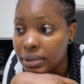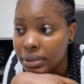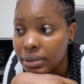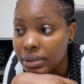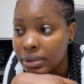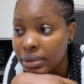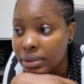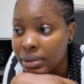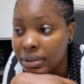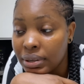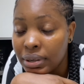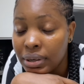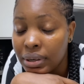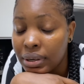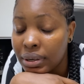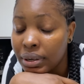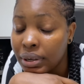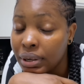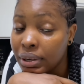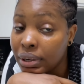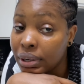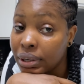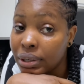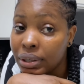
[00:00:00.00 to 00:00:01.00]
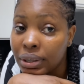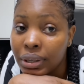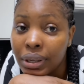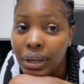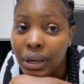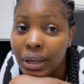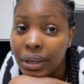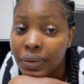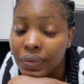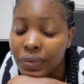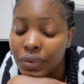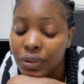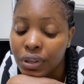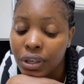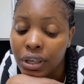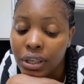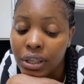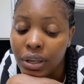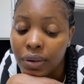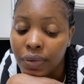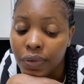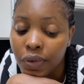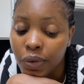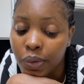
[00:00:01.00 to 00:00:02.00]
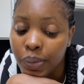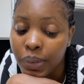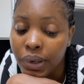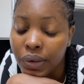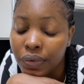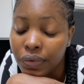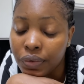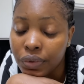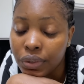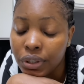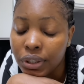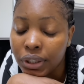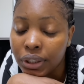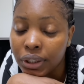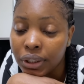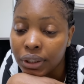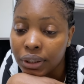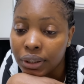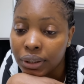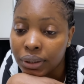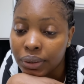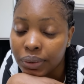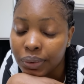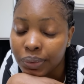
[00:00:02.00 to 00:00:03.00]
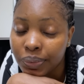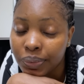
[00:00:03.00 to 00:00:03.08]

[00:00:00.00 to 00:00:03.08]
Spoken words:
You can even hear that from my voice.